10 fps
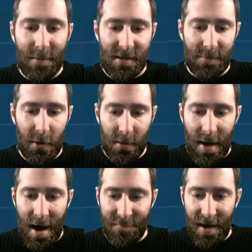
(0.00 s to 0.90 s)
and the enemy is the bottom
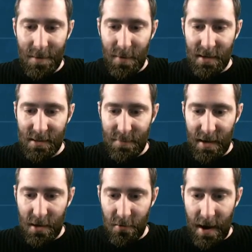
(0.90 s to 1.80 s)
half. That appears to
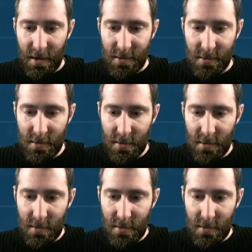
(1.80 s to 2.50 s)
be correct.